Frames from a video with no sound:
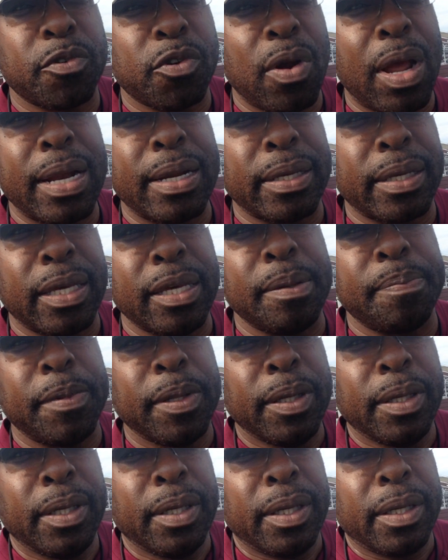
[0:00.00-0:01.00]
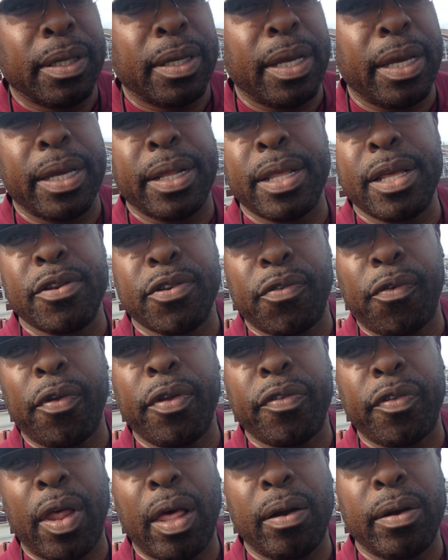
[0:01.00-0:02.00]
trying to keep head
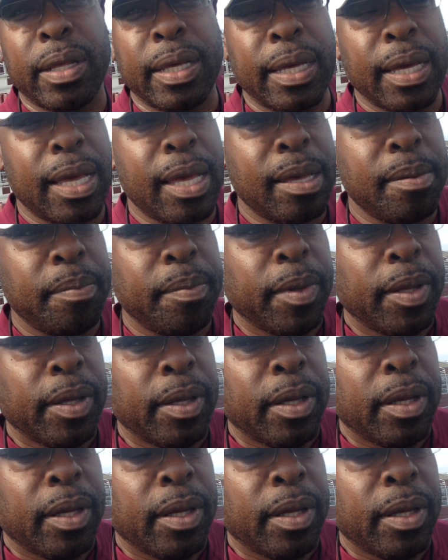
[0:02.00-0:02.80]
injuries out of the game.